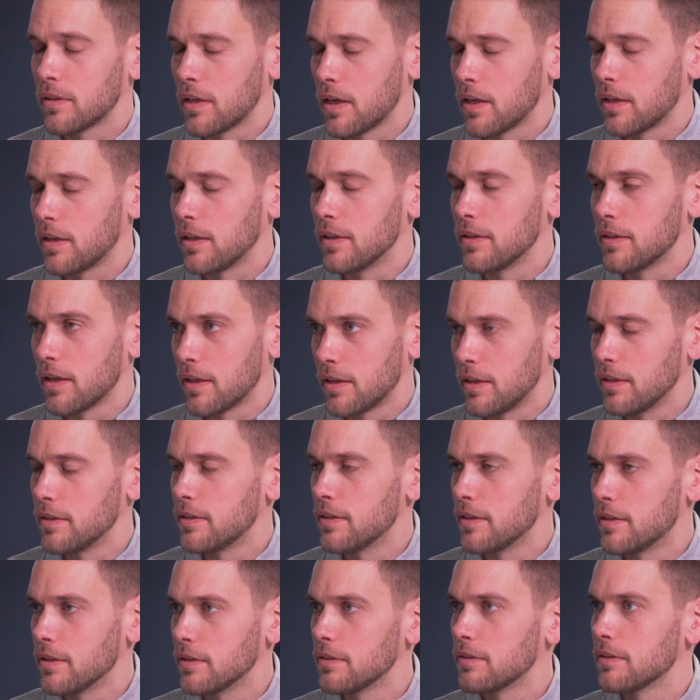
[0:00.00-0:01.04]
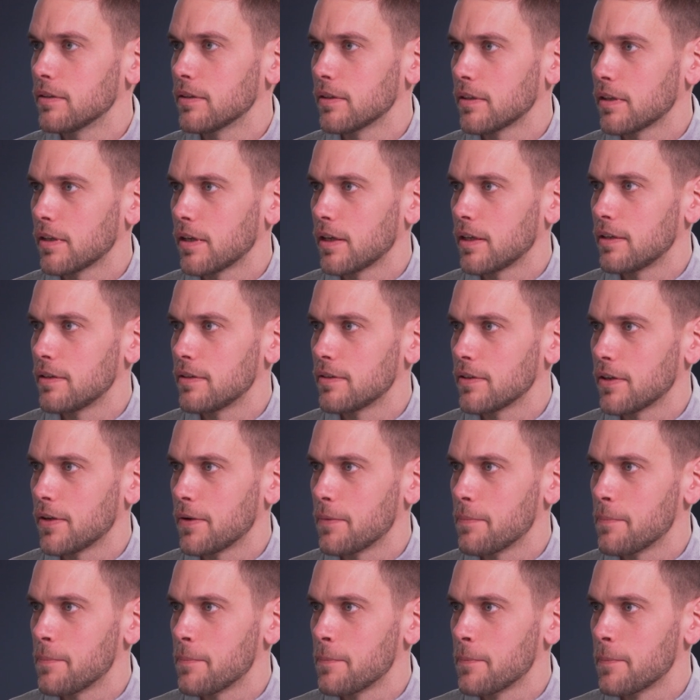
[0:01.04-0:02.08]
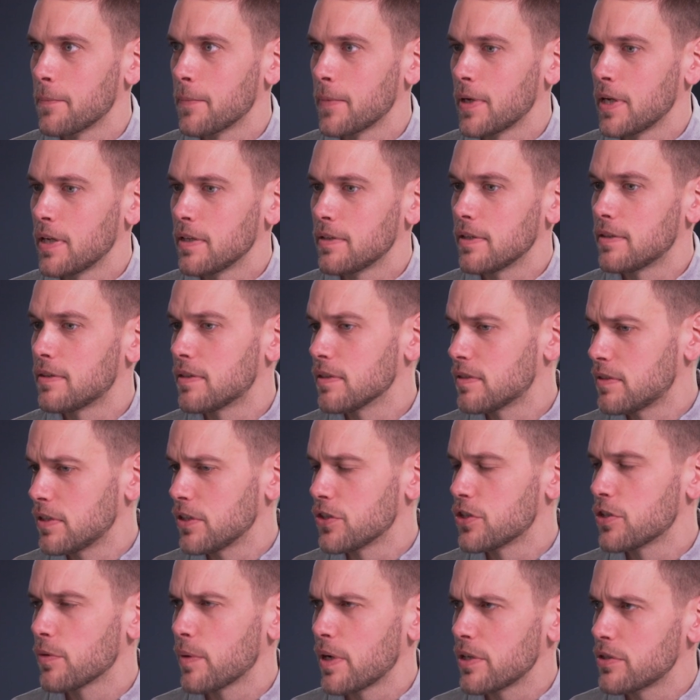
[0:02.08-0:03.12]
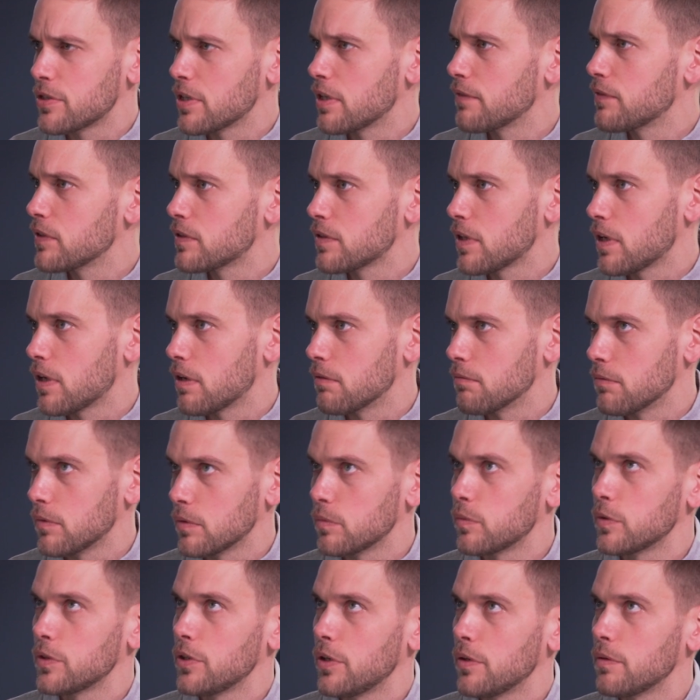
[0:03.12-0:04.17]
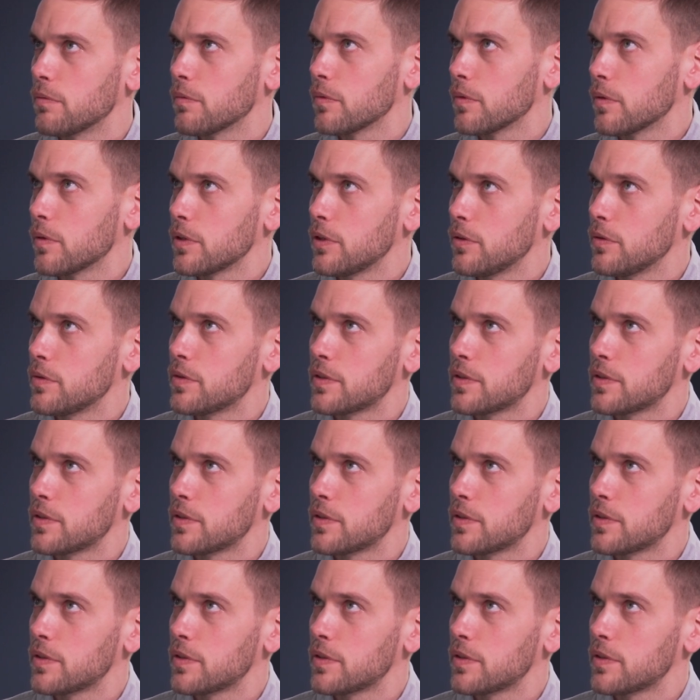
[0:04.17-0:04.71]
it didn't. And did the situation ever turn? You